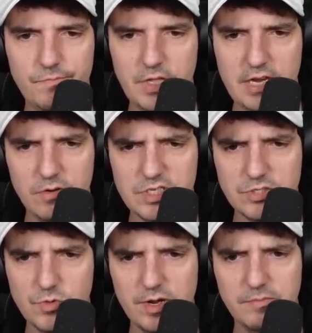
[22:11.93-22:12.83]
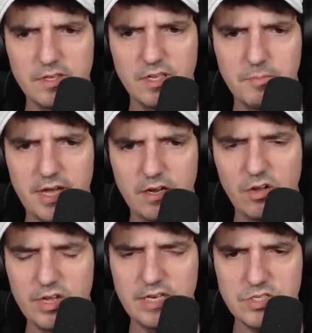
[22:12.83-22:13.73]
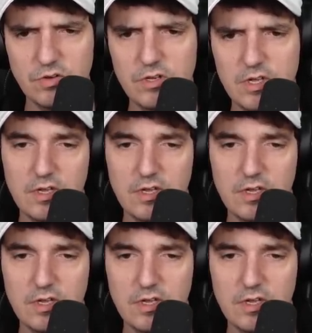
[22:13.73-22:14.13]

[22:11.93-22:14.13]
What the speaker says: anyways, that's the way I'm thinking about it. Okay, so